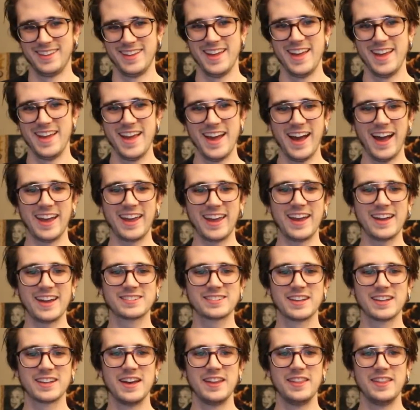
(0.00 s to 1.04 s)
I guess
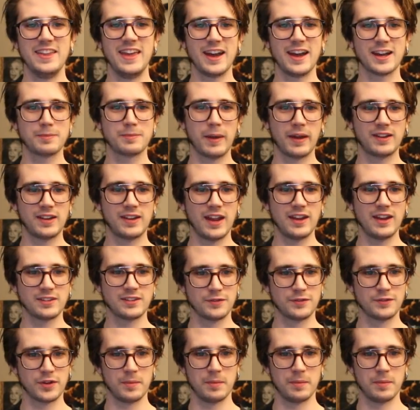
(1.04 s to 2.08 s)
the expectation
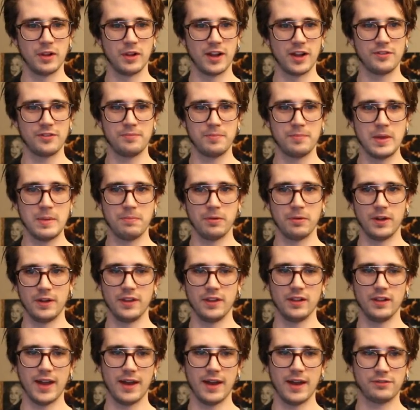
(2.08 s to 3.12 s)
from a lot of people on the
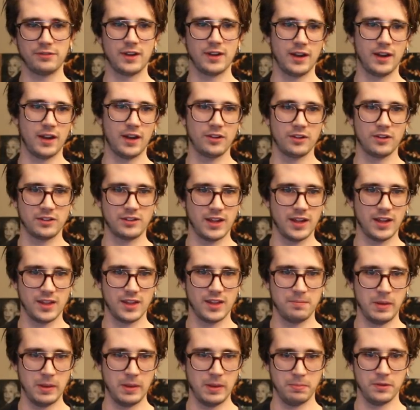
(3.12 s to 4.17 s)
left, and I understand that
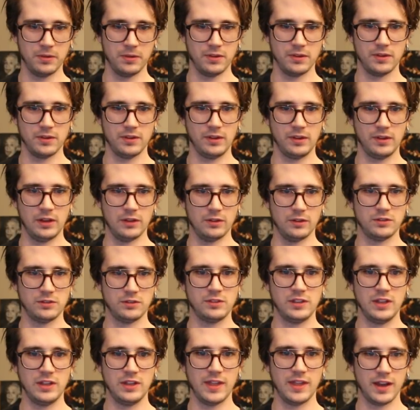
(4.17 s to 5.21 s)
people,
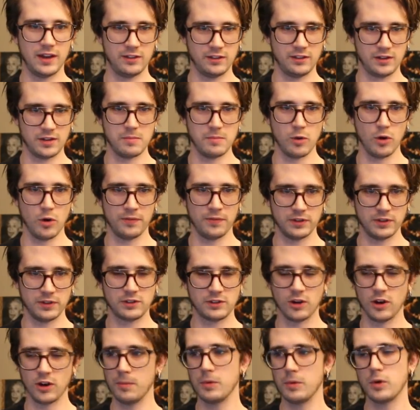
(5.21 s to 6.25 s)
see that as an amorphous
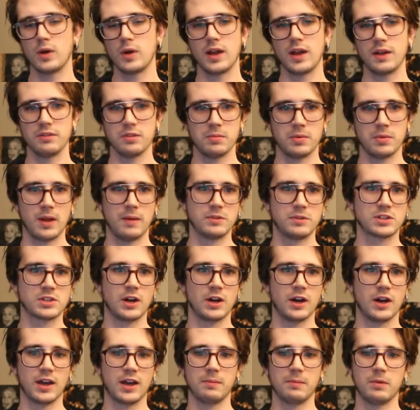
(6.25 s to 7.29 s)
term or whatever, but I'm just
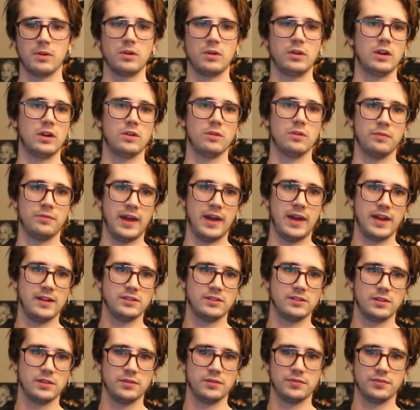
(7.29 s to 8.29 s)
talking about, fans of